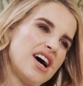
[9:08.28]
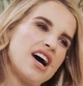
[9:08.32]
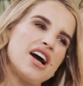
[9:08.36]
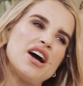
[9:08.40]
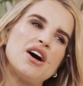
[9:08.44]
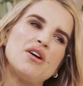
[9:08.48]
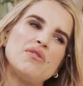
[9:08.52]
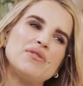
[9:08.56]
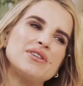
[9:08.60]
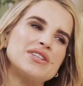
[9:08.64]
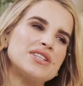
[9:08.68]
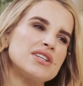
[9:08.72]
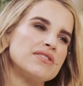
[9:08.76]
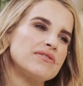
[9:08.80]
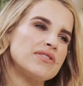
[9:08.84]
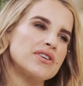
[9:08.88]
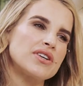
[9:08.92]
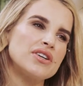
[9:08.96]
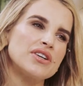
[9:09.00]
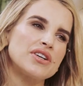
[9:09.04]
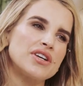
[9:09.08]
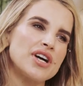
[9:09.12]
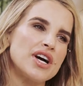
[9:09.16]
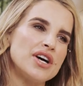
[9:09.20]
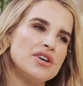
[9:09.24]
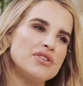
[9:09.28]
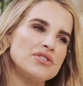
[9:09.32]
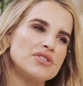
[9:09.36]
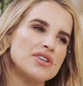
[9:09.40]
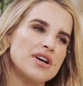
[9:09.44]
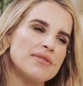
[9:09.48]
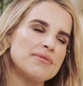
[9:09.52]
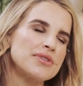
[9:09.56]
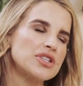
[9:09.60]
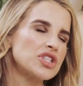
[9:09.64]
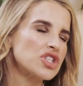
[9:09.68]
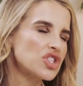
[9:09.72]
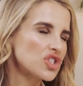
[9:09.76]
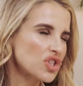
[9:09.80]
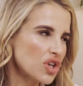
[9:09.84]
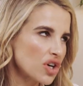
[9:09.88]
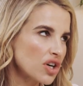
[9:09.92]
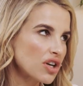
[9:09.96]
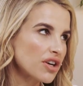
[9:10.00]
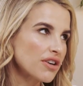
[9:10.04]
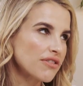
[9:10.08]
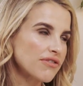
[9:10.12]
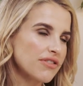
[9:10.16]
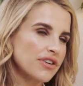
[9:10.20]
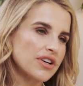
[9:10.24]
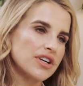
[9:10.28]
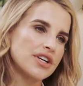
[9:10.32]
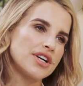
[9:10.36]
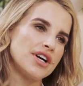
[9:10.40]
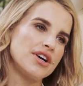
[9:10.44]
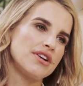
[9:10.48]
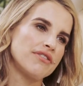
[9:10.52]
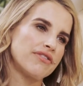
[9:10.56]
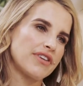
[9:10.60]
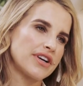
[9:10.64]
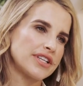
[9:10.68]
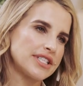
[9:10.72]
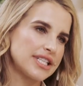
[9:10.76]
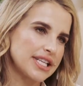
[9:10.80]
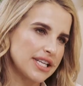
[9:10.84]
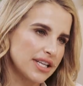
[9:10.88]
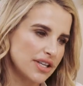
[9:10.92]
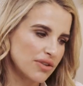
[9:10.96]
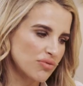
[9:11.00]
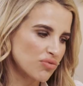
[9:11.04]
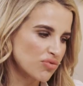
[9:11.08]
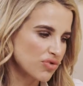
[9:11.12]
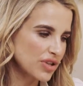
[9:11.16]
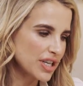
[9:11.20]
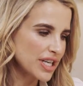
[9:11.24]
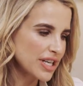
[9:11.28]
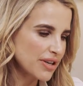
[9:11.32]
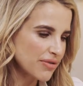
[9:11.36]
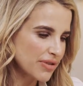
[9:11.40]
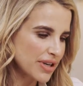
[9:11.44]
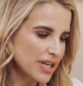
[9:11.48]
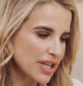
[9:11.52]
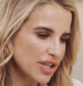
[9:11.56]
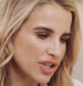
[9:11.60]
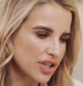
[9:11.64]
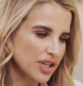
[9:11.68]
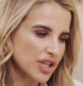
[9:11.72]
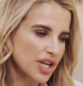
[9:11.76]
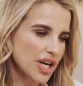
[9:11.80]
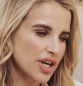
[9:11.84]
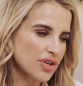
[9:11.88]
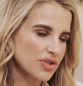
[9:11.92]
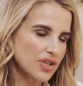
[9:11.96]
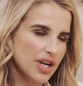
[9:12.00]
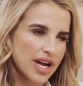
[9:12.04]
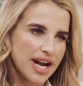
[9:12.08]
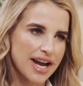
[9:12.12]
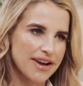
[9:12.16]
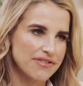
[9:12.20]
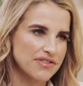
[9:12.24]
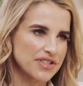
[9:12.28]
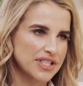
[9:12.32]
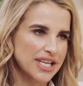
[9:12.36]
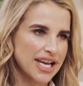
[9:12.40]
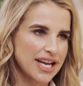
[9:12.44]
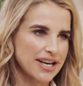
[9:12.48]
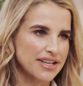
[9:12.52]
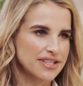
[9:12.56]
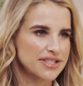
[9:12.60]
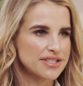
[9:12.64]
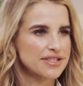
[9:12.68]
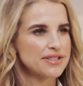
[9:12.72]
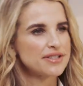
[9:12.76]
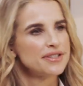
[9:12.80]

I always love a good coat. Yeah. I'm a sucker for a coat. If I see a really really good coat, I have to get it.